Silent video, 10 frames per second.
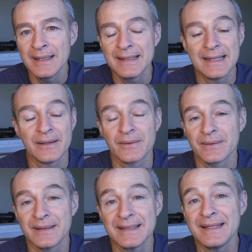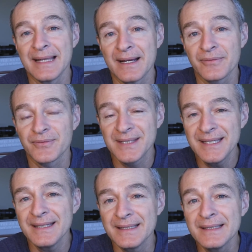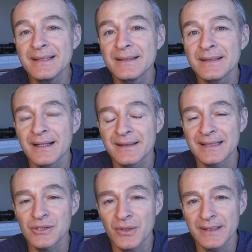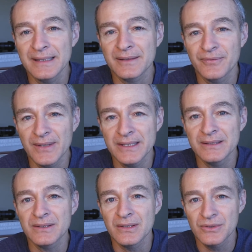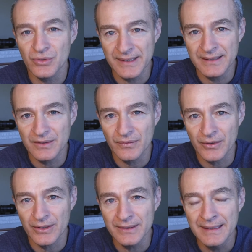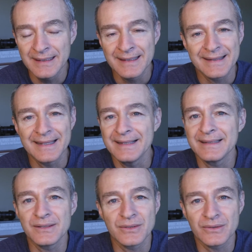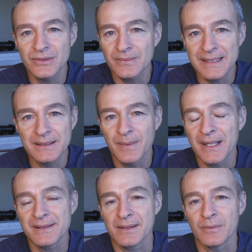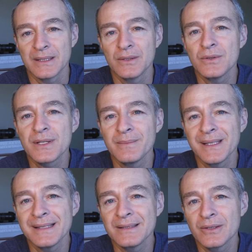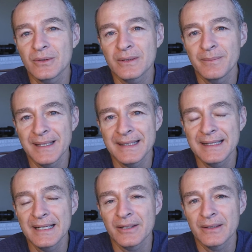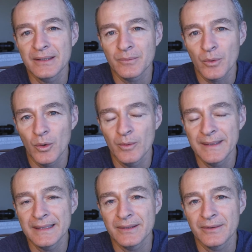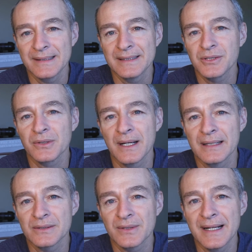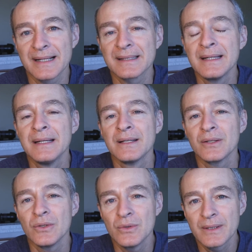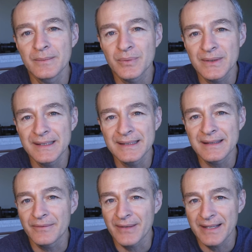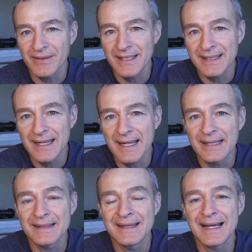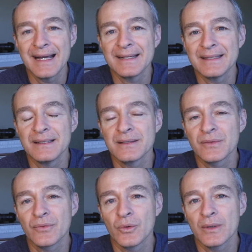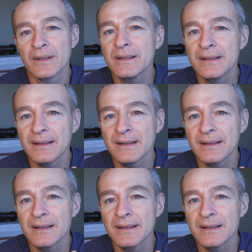Now, the EFT, electronic funds transfer, that is your direct deposit. When you submitted your Medicare enrollment, your initial contract, you completed the 588. That is for